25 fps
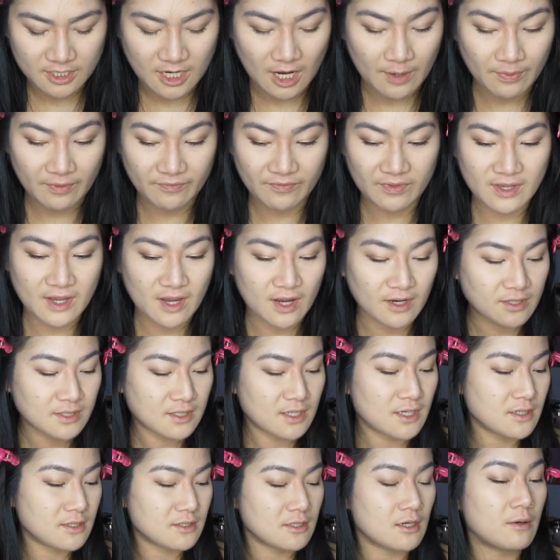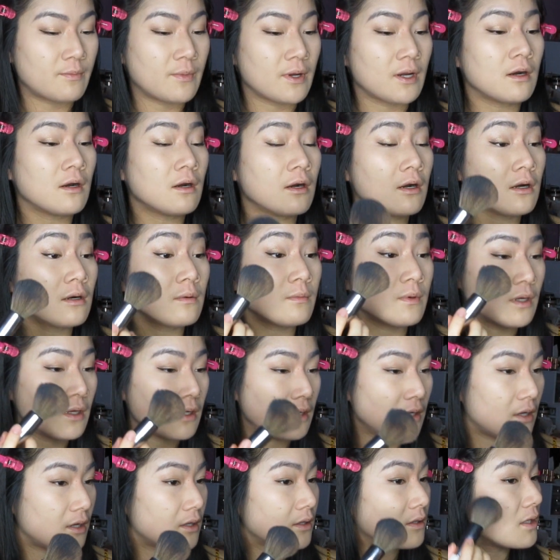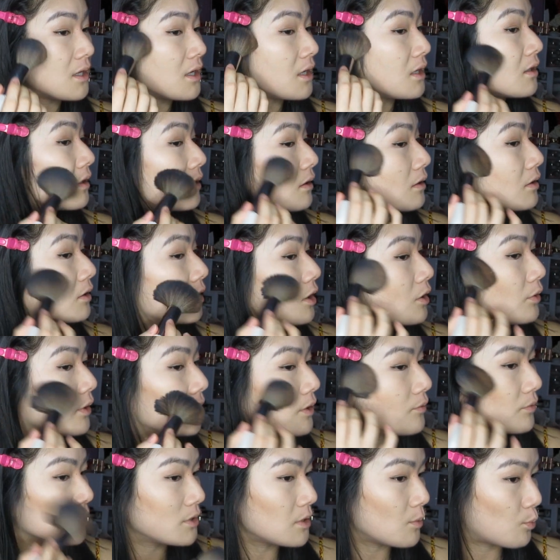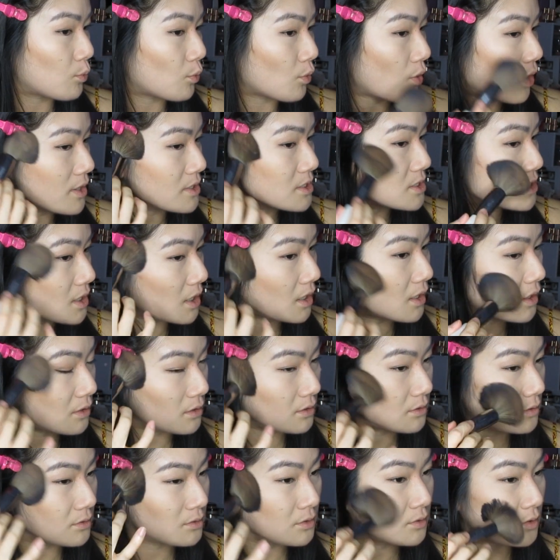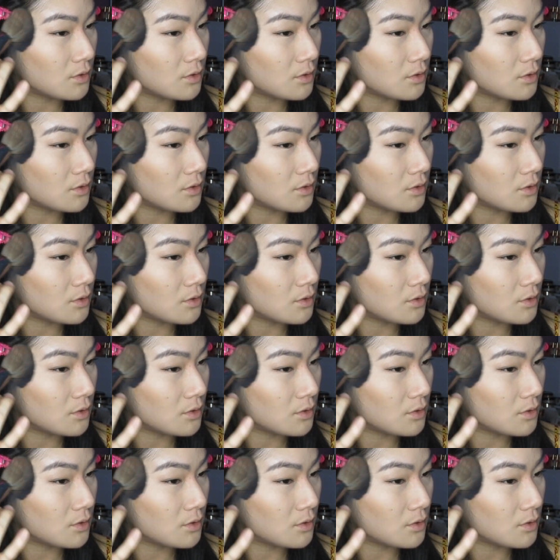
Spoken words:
tap up the excess on my arm, and then go in with the bronzer.